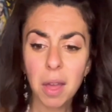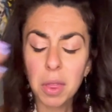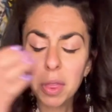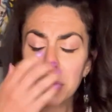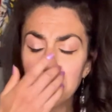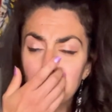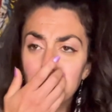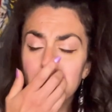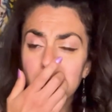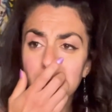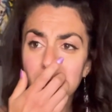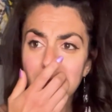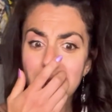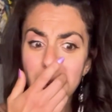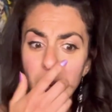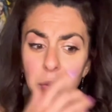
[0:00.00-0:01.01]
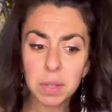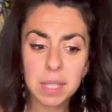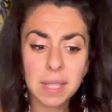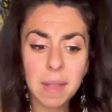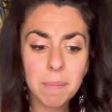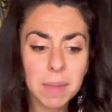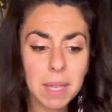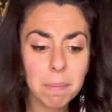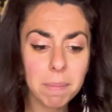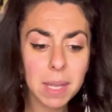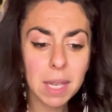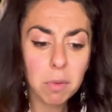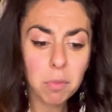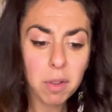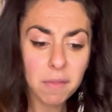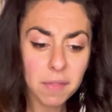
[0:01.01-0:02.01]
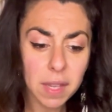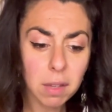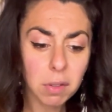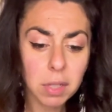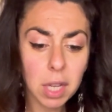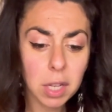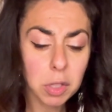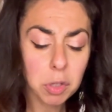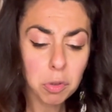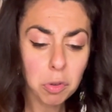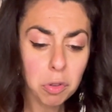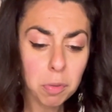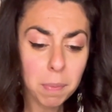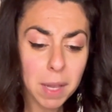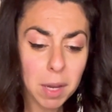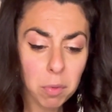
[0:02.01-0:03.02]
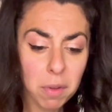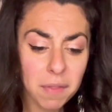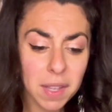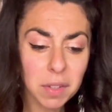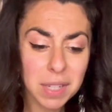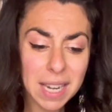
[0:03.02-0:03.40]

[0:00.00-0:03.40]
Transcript: through the clouds, something being revealed, a truth being revealed.